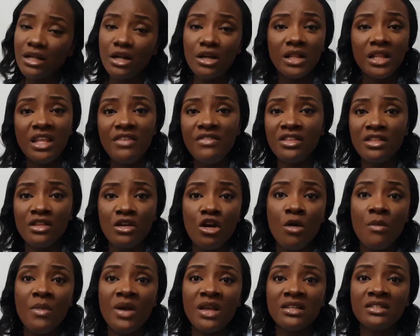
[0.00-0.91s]
leave it in the
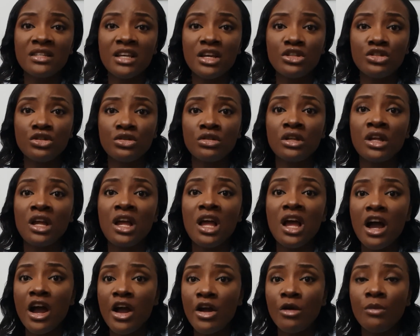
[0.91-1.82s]
comment section.
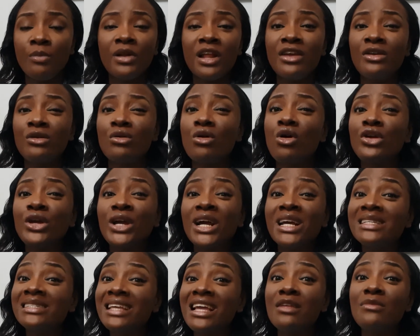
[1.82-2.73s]
I reply, or you
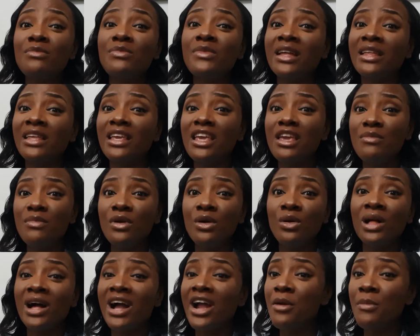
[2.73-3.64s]
can send me an
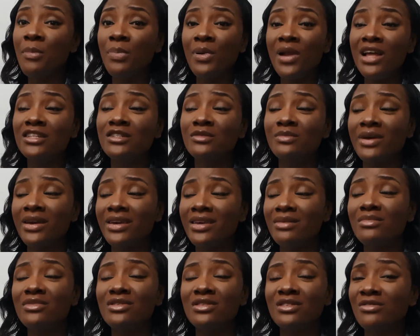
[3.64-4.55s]
email. I reply to my
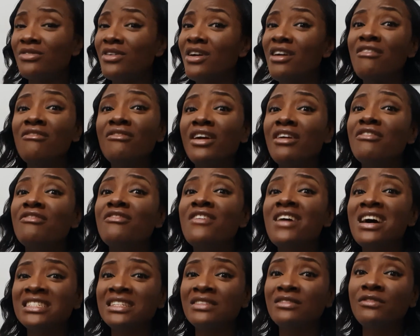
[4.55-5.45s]
emails very, very
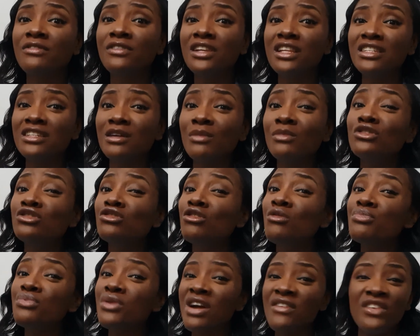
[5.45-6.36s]
fast. If you feel it's something so
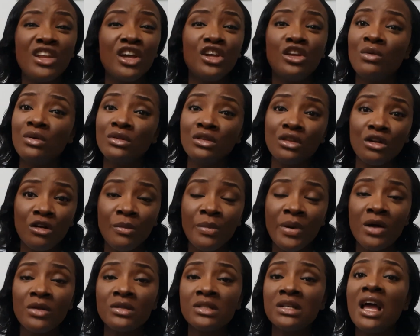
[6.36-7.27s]
private that you don't want to talk
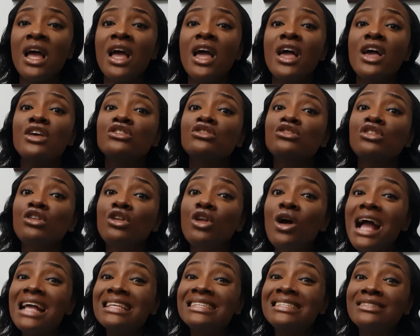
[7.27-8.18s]
about, so
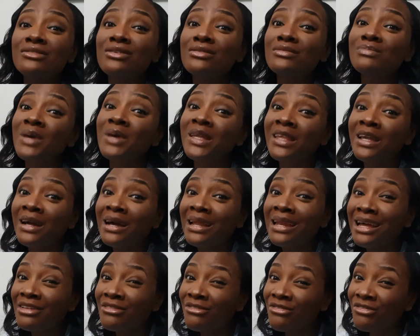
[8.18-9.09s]
long as it's not medical
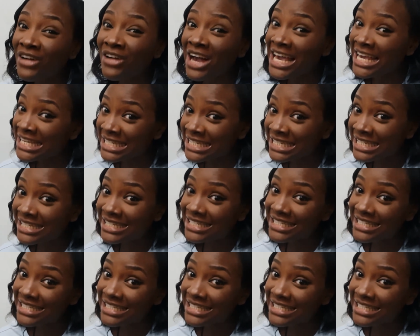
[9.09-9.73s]
advice,